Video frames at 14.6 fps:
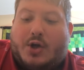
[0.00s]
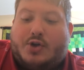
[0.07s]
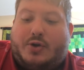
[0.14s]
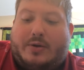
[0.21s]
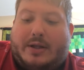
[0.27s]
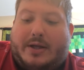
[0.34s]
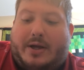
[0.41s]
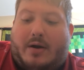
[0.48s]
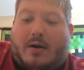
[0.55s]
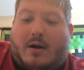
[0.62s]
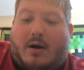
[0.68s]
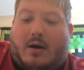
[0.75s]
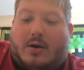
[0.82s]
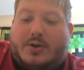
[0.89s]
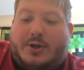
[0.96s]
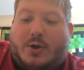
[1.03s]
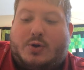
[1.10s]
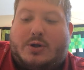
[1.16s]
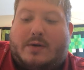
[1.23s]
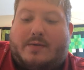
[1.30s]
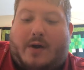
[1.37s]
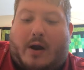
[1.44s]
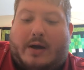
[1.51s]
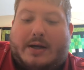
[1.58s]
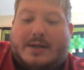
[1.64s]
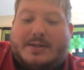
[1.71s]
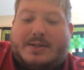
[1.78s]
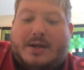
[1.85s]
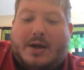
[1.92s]
Truly ye are all children of
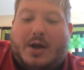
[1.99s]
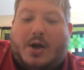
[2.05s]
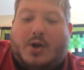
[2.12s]
darkness.